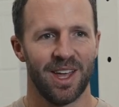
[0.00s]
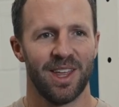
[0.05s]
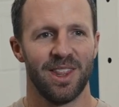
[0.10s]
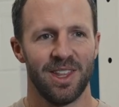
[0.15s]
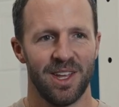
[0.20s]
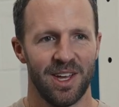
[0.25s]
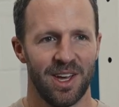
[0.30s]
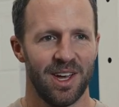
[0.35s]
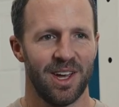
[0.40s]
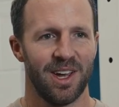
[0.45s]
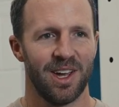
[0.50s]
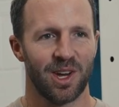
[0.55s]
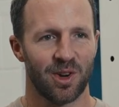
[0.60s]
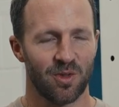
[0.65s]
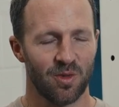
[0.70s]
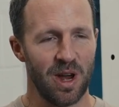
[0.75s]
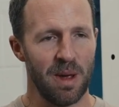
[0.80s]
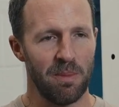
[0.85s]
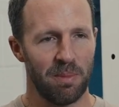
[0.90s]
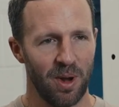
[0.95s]
the
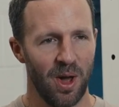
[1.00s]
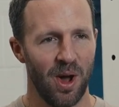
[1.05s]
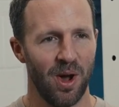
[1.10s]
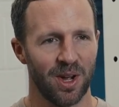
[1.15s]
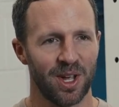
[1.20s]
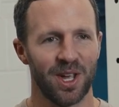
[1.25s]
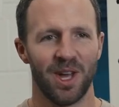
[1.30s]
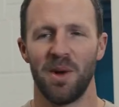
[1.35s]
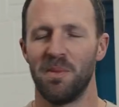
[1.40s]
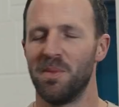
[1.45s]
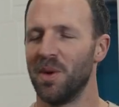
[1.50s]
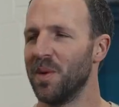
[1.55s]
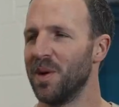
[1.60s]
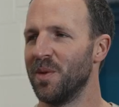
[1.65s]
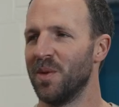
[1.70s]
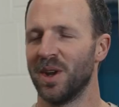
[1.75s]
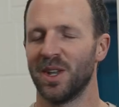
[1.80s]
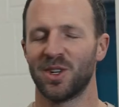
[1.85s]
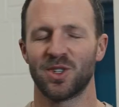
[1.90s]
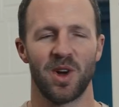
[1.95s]
grip lock, but we
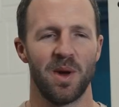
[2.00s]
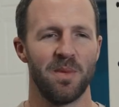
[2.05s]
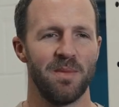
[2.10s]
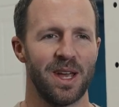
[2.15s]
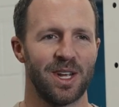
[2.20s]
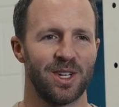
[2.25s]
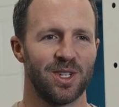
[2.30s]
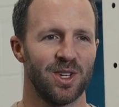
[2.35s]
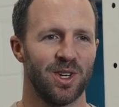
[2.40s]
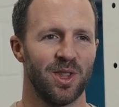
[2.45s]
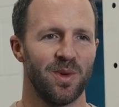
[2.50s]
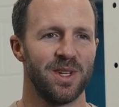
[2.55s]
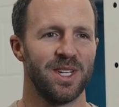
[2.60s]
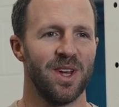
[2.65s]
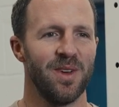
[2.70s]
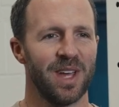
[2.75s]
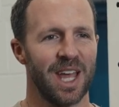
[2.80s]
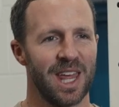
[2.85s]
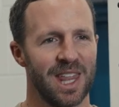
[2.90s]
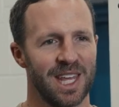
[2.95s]
want to try and make sure that we
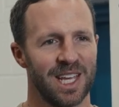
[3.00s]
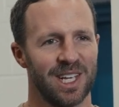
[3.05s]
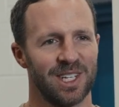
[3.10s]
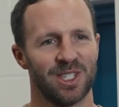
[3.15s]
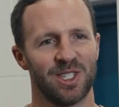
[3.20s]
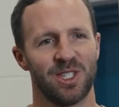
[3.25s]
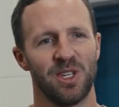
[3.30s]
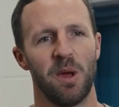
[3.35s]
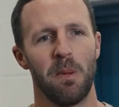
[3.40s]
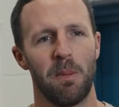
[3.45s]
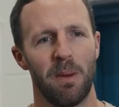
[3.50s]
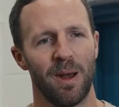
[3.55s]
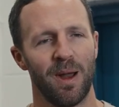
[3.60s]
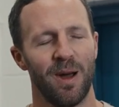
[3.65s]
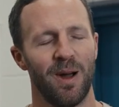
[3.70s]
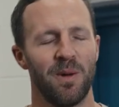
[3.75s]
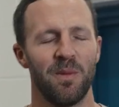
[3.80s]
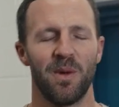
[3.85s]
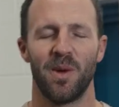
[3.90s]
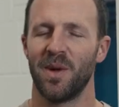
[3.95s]
don't get things super
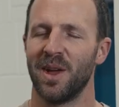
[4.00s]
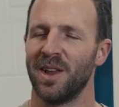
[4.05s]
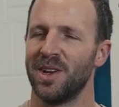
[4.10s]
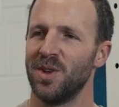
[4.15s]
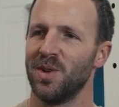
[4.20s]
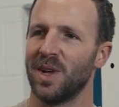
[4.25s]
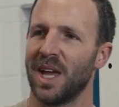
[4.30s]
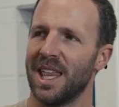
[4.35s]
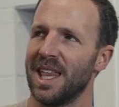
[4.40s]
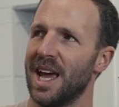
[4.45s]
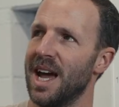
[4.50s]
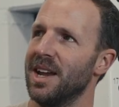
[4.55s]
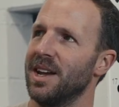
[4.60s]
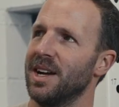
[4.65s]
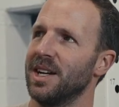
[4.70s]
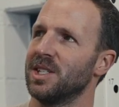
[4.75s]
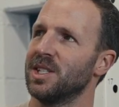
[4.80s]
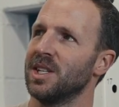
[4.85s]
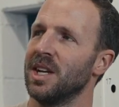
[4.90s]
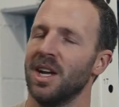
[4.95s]
long, but we do get that
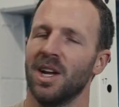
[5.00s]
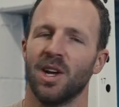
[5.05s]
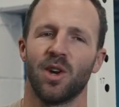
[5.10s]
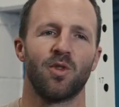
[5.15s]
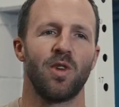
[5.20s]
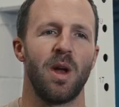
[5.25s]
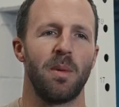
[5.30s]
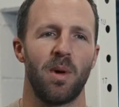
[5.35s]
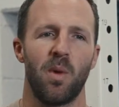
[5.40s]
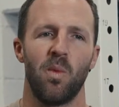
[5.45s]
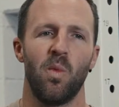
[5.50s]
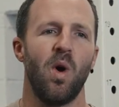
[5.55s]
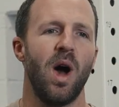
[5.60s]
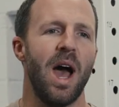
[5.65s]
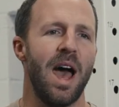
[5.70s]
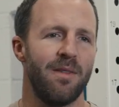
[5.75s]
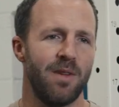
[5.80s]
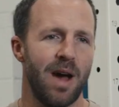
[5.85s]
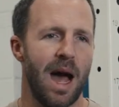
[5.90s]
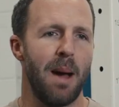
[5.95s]
nice grip on
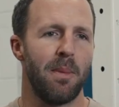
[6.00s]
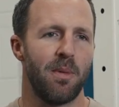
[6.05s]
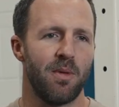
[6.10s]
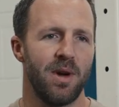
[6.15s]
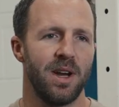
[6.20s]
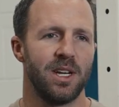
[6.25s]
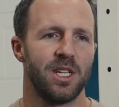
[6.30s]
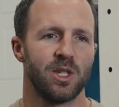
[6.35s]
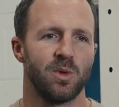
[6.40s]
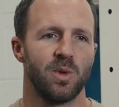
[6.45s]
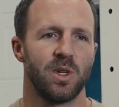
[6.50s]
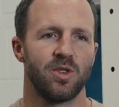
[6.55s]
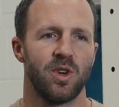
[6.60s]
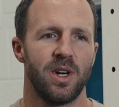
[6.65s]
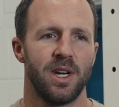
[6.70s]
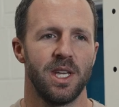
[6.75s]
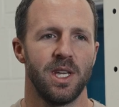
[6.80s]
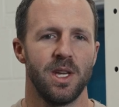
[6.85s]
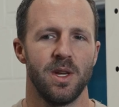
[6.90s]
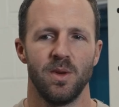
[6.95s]
whatever apparatus we're
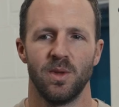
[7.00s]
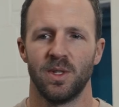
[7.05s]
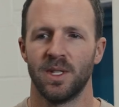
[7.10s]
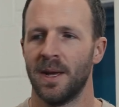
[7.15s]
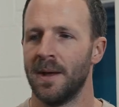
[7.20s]
trying to use.